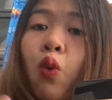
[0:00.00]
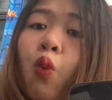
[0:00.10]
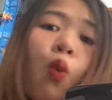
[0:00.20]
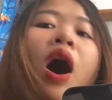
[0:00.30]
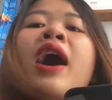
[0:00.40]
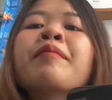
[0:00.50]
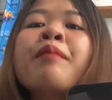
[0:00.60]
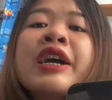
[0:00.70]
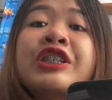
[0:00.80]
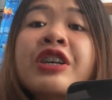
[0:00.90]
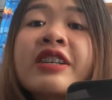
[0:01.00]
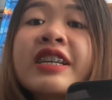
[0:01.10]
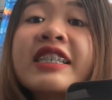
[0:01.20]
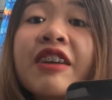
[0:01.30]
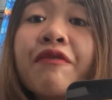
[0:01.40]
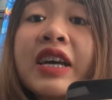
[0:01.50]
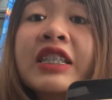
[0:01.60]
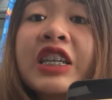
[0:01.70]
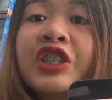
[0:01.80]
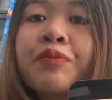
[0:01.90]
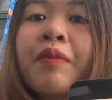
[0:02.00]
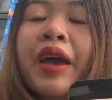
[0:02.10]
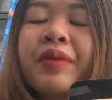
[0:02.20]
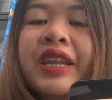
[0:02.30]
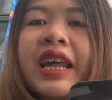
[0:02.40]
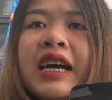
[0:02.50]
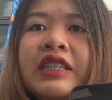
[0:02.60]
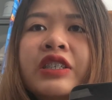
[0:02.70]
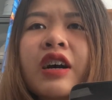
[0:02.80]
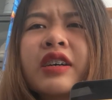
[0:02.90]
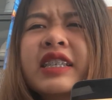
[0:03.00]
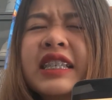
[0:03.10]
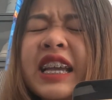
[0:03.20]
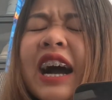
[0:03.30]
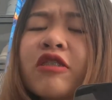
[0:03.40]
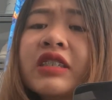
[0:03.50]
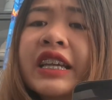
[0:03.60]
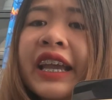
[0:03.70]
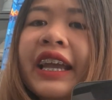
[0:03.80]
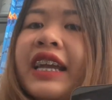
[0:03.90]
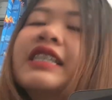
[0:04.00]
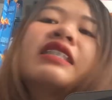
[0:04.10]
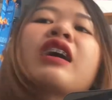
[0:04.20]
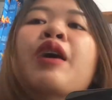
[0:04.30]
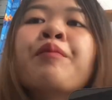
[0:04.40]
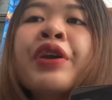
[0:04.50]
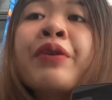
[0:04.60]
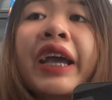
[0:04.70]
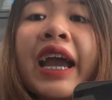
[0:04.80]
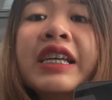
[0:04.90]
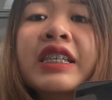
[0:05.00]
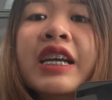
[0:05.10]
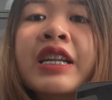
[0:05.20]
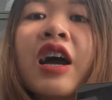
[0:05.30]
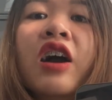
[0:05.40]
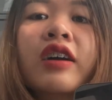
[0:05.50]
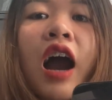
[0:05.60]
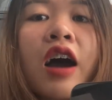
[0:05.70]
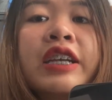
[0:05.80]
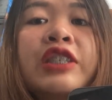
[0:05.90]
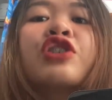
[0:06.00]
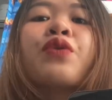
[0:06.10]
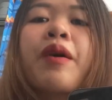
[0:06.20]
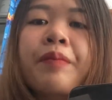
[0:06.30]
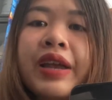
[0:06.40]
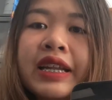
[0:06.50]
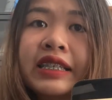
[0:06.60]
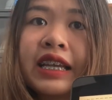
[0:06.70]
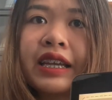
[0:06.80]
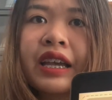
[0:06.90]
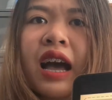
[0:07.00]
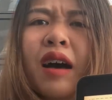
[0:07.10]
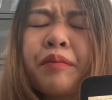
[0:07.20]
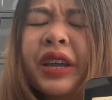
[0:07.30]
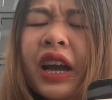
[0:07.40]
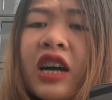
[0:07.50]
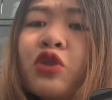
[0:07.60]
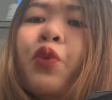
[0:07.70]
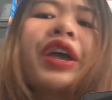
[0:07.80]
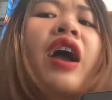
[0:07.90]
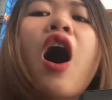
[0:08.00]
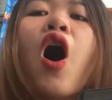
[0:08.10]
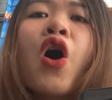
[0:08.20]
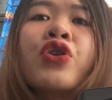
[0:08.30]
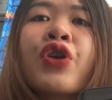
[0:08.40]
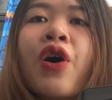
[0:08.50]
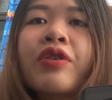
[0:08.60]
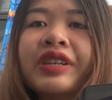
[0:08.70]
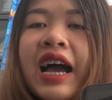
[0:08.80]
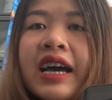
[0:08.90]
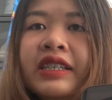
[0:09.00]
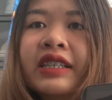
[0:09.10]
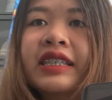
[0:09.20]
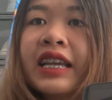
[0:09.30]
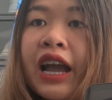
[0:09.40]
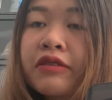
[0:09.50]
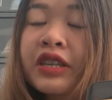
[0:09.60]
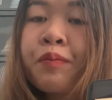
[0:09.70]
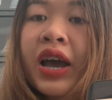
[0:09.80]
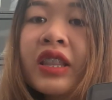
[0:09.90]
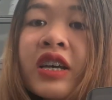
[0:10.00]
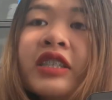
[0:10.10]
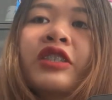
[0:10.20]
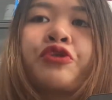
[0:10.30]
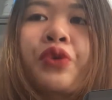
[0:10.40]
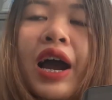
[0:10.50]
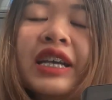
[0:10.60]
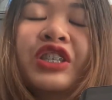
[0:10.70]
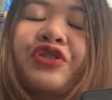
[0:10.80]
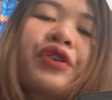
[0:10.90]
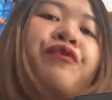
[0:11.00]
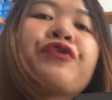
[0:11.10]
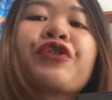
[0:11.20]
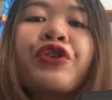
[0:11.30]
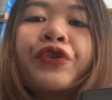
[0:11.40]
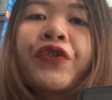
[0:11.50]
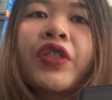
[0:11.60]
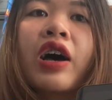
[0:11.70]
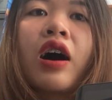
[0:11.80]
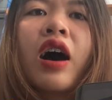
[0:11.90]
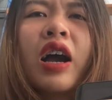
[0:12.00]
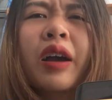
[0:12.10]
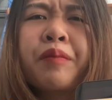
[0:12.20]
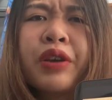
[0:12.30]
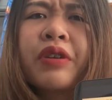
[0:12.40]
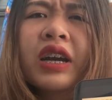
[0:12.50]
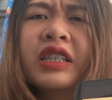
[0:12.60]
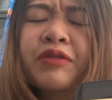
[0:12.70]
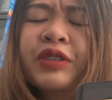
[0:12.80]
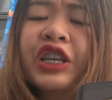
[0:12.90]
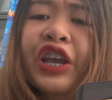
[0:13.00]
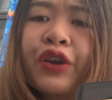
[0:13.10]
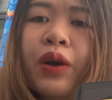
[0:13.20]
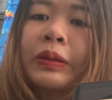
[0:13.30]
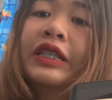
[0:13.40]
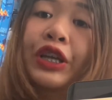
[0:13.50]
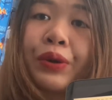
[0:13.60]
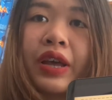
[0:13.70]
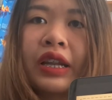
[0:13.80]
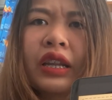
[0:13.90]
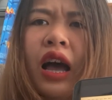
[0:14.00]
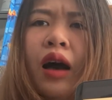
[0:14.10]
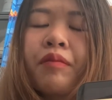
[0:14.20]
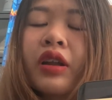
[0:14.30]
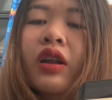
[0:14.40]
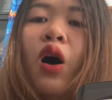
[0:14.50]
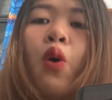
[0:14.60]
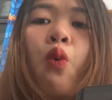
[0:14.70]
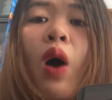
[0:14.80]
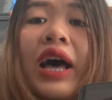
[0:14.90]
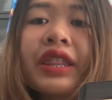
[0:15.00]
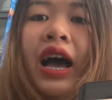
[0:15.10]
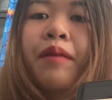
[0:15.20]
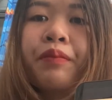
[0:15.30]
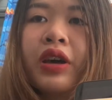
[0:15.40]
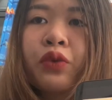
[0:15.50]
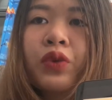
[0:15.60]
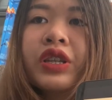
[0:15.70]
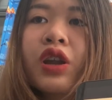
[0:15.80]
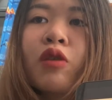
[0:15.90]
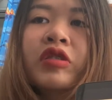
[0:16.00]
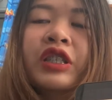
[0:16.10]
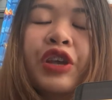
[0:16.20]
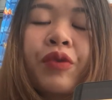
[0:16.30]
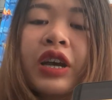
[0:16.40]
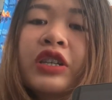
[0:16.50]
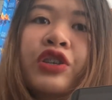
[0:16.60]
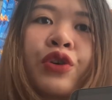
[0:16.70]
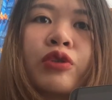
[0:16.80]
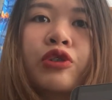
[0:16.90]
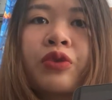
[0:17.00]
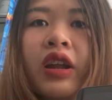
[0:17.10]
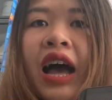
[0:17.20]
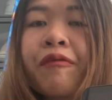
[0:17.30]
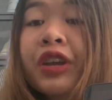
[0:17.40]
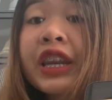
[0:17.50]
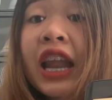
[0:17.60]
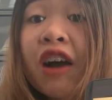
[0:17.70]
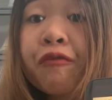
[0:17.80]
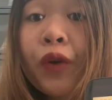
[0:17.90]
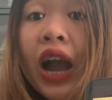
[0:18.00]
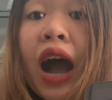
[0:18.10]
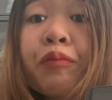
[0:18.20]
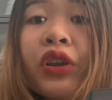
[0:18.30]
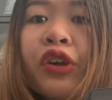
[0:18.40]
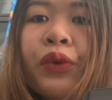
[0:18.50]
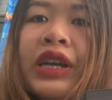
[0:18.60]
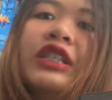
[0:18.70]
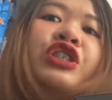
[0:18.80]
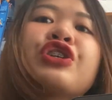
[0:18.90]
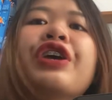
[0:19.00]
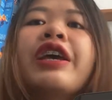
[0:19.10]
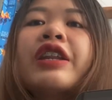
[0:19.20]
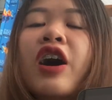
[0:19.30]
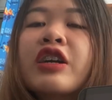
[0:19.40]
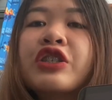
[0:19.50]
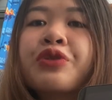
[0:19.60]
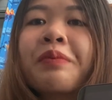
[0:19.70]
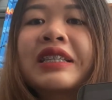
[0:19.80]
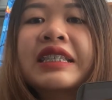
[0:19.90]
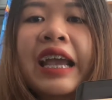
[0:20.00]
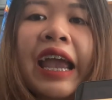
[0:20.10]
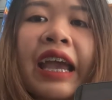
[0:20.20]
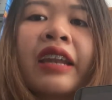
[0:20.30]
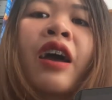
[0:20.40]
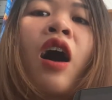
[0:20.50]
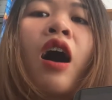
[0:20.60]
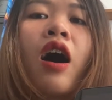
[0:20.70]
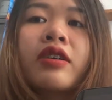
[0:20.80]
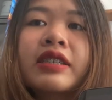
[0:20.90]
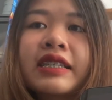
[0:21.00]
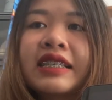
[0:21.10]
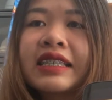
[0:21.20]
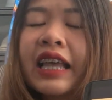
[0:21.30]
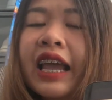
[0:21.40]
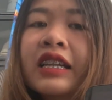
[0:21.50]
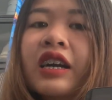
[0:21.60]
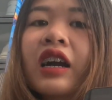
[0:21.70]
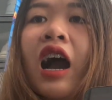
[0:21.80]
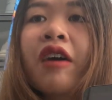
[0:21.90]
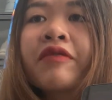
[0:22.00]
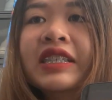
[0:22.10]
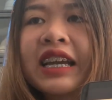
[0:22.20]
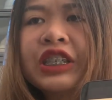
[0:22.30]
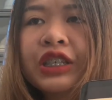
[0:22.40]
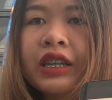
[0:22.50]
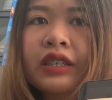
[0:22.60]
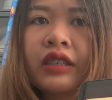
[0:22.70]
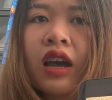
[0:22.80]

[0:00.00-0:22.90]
One major disadvantage may be that the CLT is the communication according to ability, because we all know that the CLT method tries to improve the communicative skill of students. But what happens with those students who do not have enough vocabulary in order to maintain or sustain a conversation?